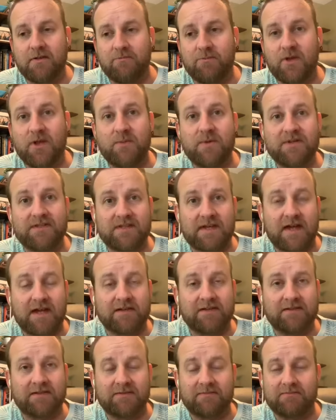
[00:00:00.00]
B2B
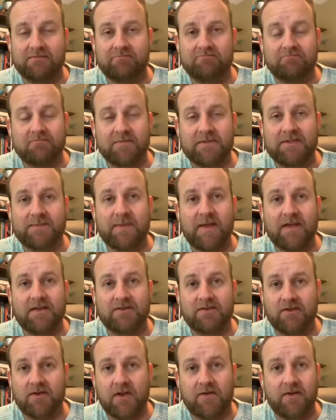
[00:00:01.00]
SaaS
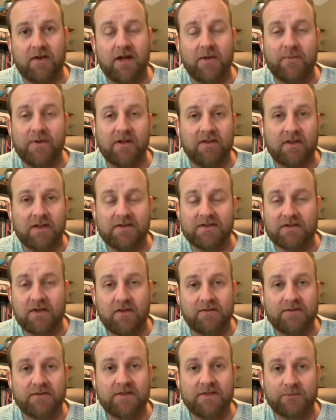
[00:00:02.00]
space, or you have a company that
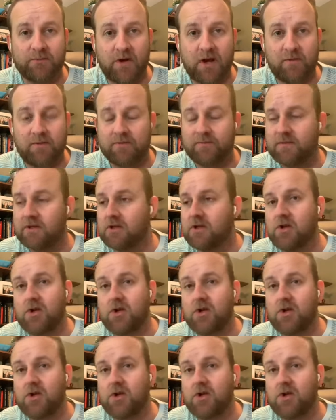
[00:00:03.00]
solves this problem.